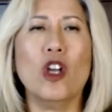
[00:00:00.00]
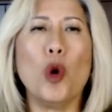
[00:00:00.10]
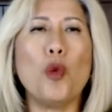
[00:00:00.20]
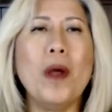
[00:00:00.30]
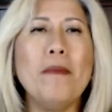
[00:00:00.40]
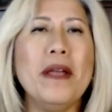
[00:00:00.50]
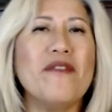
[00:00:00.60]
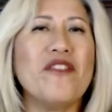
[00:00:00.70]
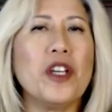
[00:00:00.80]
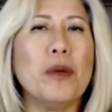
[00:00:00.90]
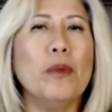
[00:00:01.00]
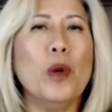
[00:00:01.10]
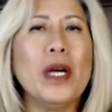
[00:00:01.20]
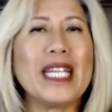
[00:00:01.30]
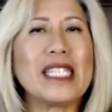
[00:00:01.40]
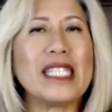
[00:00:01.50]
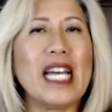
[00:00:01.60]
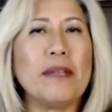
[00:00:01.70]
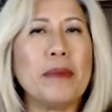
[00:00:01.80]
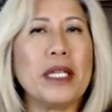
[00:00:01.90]
Women feel more
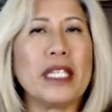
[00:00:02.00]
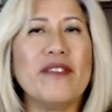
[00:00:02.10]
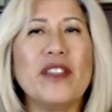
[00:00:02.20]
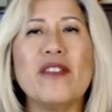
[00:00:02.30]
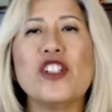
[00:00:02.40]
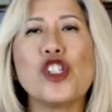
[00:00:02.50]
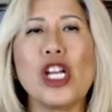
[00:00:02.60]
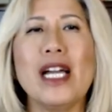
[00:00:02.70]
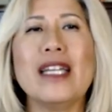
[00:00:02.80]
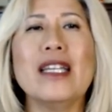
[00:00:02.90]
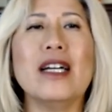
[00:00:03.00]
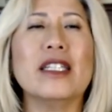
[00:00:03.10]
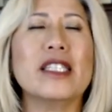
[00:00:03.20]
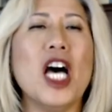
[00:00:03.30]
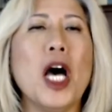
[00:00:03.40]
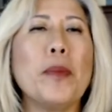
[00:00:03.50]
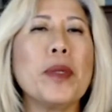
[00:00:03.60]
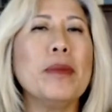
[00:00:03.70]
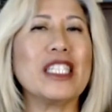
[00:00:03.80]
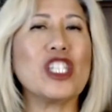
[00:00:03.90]
excitement if their vagina is
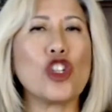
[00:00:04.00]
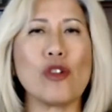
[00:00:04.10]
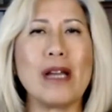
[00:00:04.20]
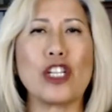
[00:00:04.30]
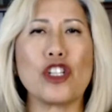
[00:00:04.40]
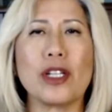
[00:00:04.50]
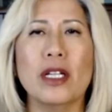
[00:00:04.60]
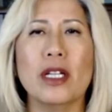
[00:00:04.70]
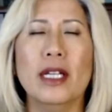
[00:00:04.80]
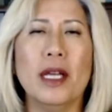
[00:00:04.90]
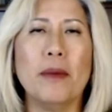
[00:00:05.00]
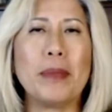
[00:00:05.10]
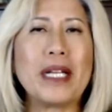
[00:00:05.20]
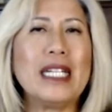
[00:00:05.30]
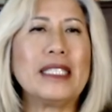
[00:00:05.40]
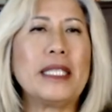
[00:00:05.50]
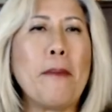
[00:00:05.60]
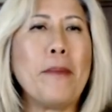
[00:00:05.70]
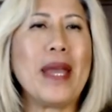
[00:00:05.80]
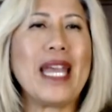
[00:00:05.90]
optimally stretched because the
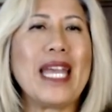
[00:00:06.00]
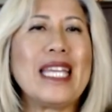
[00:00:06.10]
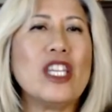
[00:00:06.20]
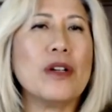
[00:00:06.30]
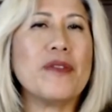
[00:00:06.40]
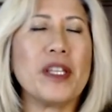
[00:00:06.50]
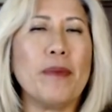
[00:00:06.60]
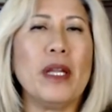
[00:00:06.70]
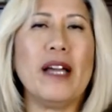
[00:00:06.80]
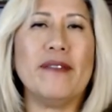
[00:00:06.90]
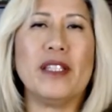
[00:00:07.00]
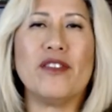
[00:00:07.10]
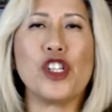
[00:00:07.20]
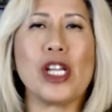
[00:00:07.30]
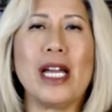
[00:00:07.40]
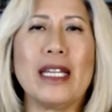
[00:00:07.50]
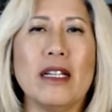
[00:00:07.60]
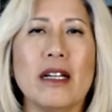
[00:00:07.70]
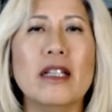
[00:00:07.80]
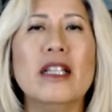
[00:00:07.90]
main nerve supply of the
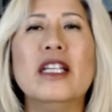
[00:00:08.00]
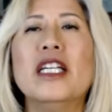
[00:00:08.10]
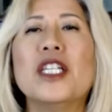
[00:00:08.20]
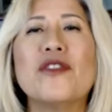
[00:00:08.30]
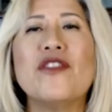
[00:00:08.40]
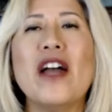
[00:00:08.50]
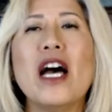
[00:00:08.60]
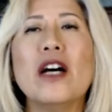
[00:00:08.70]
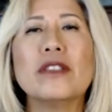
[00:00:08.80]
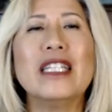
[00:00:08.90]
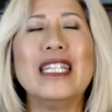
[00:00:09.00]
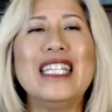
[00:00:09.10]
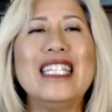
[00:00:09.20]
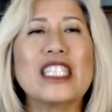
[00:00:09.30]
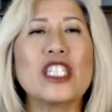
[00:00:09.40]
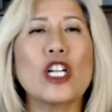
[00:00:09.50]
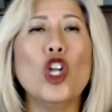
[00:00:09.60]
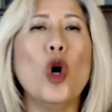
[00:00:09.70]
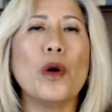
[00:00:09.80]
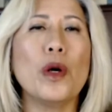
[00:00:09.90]
vagina is found in its
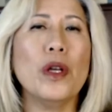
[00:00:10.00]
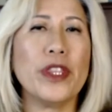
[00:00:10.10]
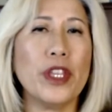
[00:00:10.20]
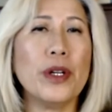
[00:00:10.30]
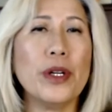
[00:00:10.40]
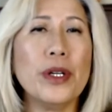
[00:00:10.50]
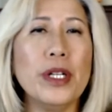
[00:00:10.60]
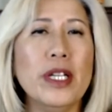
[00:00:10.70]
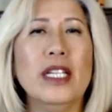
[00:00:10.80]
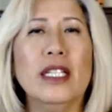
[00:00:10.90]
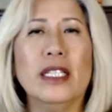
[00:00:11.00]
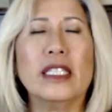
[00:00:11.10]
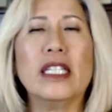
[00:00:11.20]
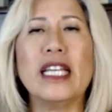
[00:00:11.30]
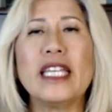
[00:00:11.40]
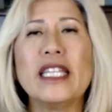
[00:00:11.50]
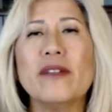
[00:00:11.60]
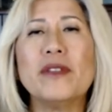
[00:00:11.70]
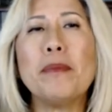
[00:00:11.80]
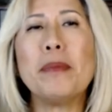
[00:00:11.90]
lower third. The length
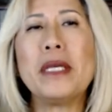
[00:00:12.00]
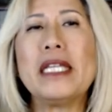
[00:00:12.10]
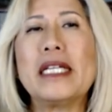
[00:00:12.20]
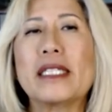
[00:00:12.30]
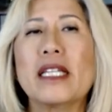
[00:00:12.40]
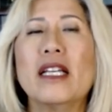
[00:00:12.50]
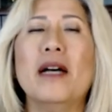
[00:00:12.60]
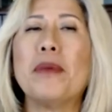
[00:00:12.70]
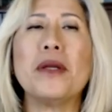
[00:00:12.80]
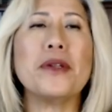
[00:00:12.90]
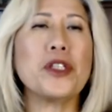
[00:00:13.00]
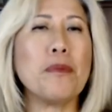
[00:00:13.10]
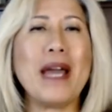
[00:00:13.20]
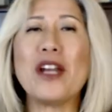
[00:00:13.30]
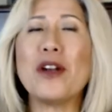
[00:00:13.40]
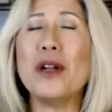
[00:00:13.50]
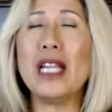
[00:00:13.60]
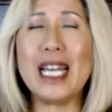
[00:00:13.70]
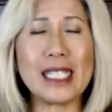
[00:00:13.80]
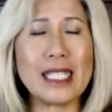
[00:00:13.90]
of the penis appears to matter
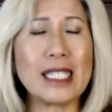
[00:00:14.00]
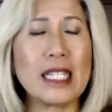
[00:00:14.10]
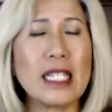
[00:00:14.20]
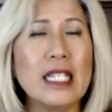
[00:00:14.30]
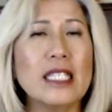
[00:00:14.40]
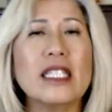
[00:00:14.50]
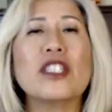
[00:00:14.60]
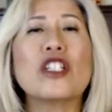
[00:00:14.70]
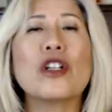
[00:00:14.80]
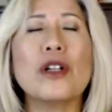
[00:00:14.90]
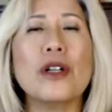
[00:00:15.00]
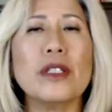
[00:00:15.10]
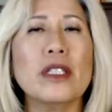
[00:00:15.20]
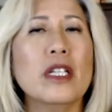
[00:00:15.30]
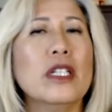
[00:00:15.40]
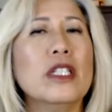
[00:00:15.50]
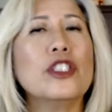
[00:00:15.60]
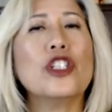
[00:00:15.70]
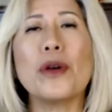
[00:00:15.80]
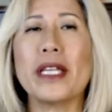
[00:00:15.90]
less than the girth
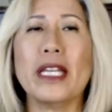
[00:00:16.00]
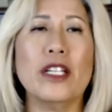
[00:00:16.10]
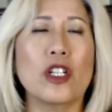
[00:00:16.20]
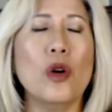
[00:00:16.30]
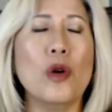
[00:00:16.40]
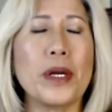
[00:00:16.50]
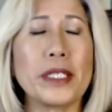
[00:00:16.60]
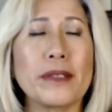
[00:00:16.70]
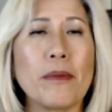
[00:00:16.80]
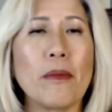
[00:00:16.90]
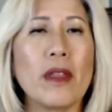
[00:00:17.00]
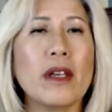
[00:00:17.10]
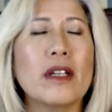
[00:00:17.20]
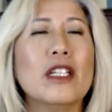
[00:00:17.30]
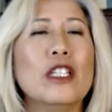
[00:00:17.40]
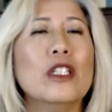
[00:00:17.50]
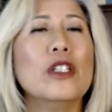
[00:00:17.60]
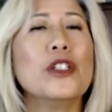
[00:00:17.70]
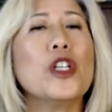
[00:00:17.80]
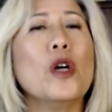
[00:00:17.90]
during intercourse.
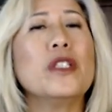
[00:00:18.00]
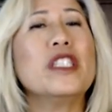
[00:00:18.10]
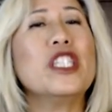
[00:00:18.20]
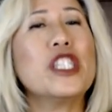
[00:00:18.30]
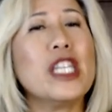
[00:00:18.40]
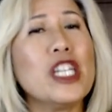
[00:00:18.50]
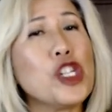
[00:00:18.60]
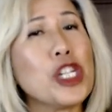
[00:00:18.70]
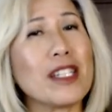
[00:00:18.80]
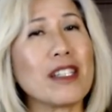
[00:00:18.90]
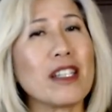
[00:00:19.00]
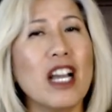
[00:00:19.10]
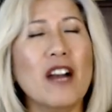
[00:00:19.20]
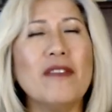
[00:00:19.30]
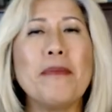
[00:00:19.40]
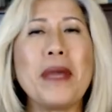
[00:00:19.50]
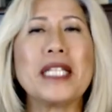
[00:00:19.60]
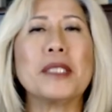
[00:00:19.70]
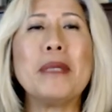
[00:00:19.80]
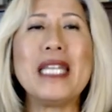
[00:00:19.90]
So the decision of a
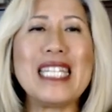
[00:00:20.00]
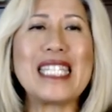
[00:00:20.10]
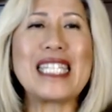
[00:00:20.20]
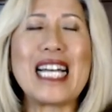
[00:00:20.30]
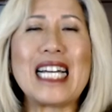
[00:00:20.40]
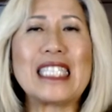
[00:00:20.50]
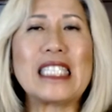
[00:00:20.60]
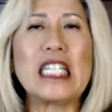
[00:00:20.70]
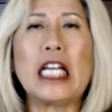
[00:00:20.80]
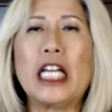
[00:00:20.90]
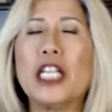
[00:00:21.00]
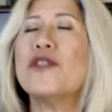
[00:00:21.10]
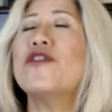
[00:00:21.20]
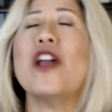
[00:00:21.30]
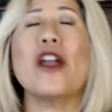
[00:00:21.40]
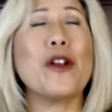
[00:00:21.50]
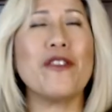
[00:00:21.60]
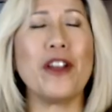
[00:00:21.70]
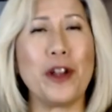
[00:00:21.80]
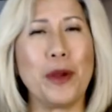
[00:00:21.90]
man's penis size is very,
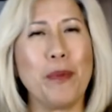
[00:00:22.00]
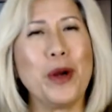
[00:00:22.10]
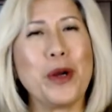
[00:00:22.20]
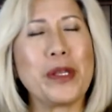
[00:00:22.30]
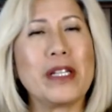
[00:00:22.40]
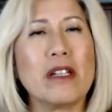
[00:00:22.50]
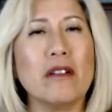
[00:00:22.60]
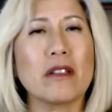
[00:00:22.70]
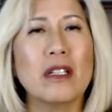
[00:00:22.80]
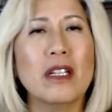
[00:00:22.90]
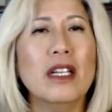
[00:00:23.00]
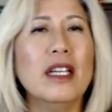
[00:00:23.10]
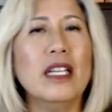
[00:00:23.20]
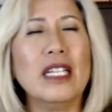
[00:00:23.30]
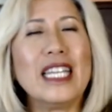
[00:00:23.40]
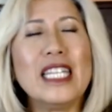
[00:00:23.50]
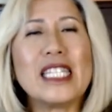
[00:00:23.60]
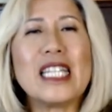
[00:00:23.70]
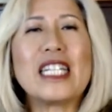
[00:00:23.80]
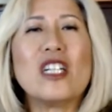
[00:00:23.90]
very personal. Like
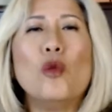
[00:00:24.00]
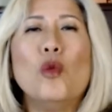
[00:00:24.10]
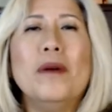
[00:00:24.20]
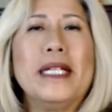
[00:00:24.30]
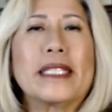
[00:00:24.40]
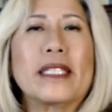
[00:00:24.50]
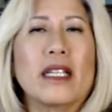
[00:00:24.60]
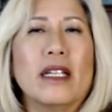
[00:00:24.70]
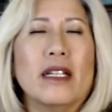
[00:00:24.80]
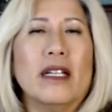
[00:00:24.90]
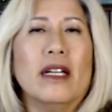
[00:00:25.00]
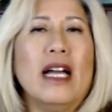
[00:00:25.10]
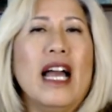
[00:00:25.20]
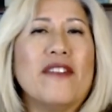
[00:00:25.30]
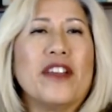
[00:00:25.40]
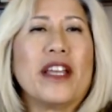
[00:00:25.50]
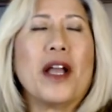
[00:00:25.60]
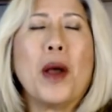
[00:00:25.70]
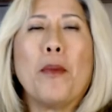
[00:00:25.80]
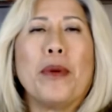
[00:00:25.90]
it's like a woman
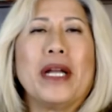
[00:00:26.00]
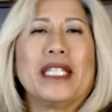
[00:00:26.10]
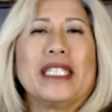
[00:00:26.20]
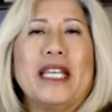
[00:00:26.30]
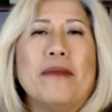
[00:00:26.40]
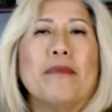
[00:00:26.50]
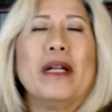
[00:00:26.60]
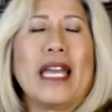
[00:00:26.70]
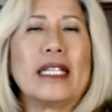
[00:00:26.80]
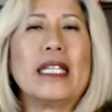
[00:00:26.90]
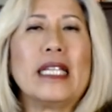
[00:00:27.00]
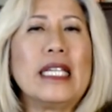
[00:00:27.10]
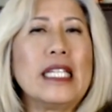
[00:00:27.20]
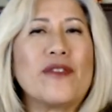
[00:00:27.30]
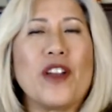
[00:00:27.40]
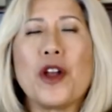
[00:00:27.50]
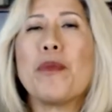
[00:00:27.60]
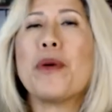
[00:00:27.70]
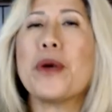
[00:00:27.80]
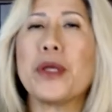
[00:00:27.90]
having breast implant. It is very
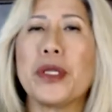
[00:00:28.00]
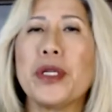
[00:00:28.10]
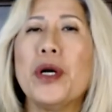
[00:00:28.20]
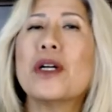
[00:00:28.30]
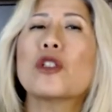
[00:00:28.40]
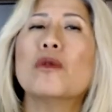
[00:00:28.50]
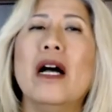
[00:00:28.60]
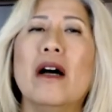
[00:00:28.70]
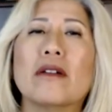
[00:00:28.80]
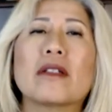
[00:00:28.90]
personal as well.